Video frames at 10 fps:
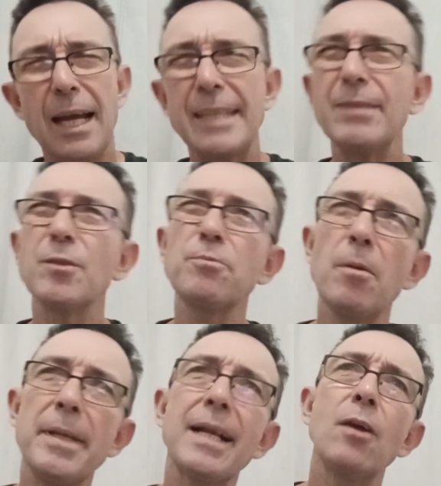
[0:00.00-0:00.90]
Actually, it was
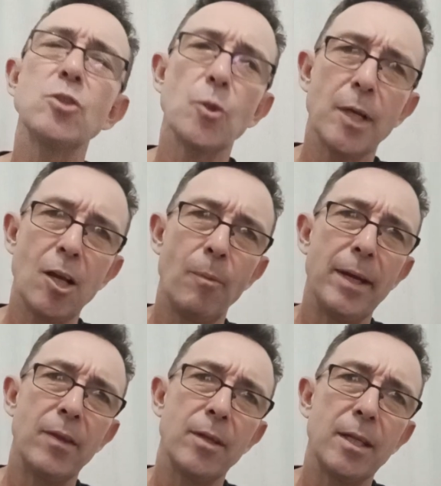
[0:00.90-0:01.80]
probably closer to a
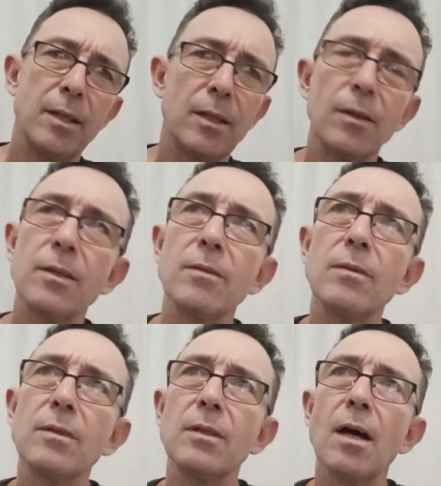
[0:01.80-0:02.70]
kilometre
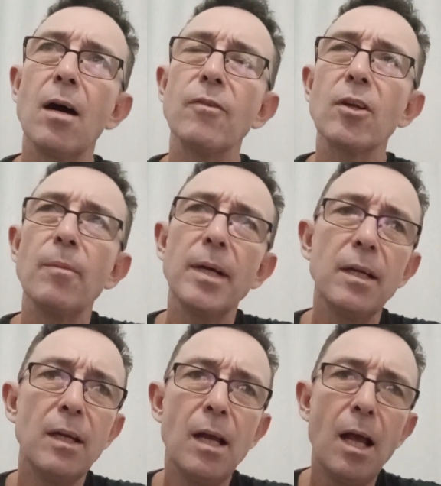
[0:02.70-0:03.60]
than half a
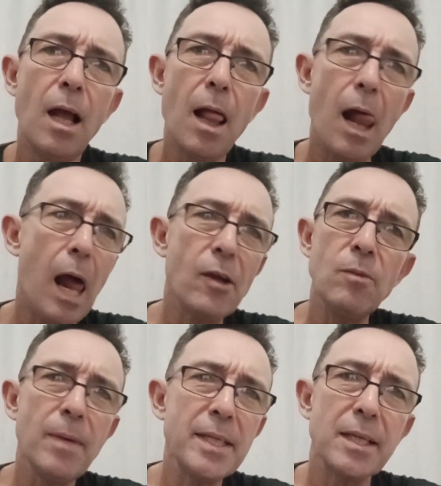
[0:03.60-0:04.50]
kilometre. I
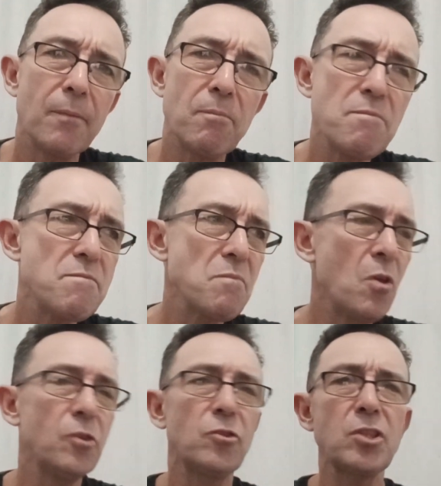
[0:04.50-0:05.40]
couldn't make it.
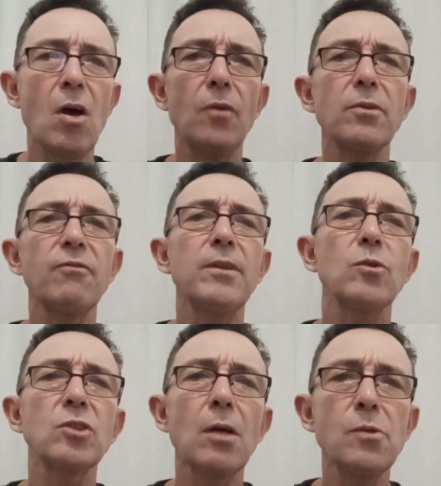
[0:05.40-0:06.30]
You'd start to
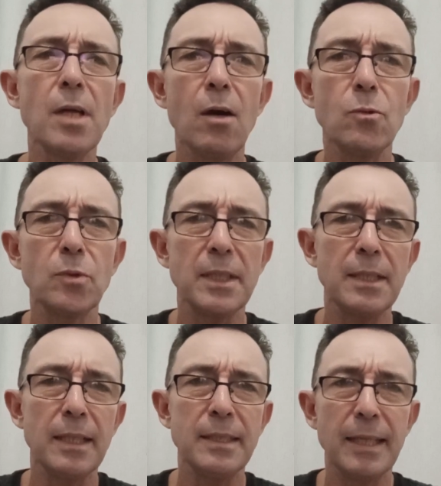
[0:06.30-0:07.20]
feel so cold
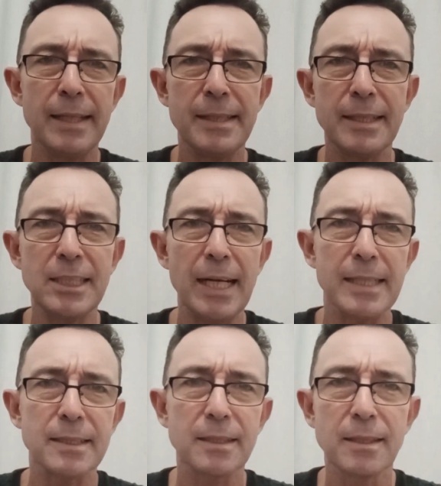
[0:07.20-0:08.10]
in your
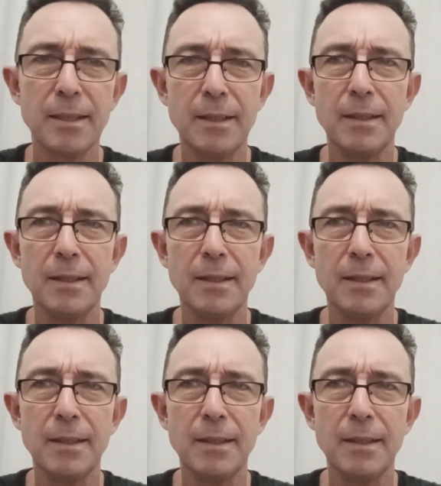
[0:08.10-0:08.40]
chest